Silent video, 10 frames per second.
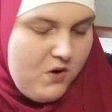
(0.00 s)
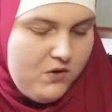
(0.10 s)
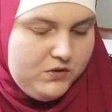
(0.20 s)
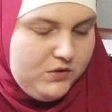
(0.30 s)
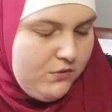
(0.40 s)

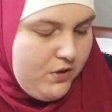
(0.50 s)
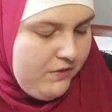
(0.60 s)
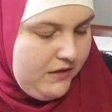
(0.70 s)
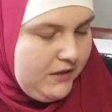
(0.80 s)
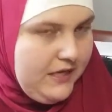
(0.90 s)
also
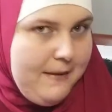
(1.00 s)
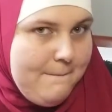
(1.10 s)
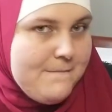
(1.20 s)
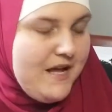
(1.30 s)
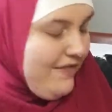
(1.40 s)
going to keep
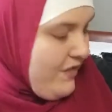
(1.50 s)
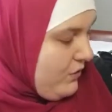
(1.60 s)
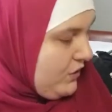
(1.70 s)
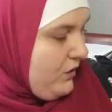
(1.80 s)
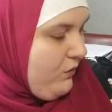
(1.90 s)
my
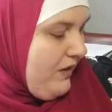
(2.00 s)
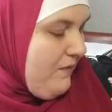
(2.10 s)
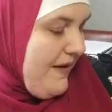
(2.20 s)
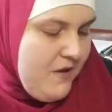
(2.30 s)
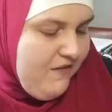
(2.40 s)
lotion with
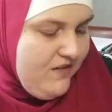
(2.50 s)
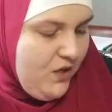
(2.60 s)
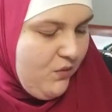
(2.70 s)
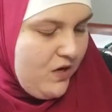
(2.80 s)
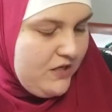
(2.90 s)
me. If you're
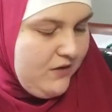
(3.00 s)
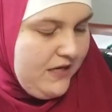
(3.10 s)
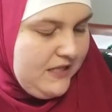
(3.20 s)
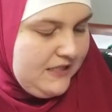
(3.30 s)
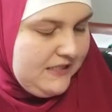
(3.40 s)
wondering,
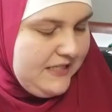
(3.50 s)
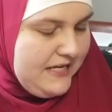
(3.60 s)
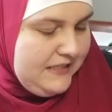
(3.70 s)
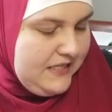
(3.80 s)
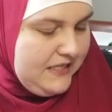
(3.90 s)
the
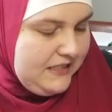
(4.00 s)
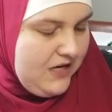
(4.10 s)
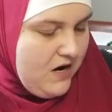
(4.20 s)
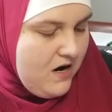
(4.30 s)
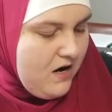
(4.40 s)
scent is
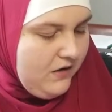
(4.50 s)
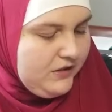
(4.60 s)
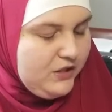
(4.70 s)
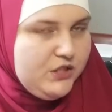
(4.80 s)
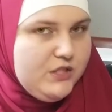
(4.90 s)
called
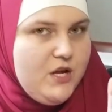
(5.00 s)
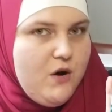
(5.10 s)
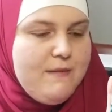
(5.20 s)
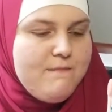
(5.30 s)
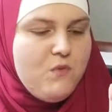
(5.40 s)

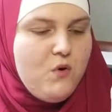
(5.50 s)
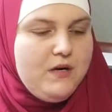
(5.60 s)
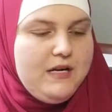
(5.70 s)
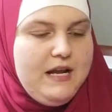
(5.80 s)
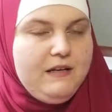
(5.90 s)
Snowy
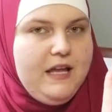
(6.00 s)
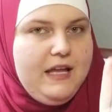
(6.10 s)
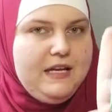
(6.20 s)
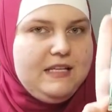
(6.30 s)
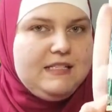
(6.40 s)
Morning.
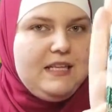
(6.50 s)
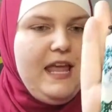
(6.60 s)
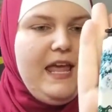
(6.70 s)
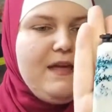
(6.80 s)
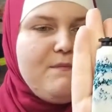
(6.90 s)
It is
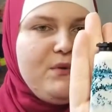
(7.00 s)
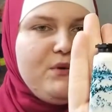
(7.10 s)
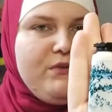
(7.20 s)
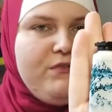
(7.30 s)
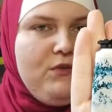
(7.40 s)
a
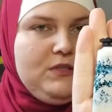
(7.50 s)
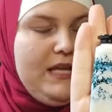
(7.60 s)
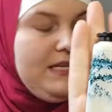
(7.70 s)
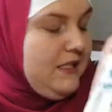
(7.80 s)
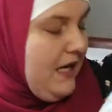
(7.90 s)
beautiful
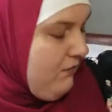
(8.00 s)
scent. I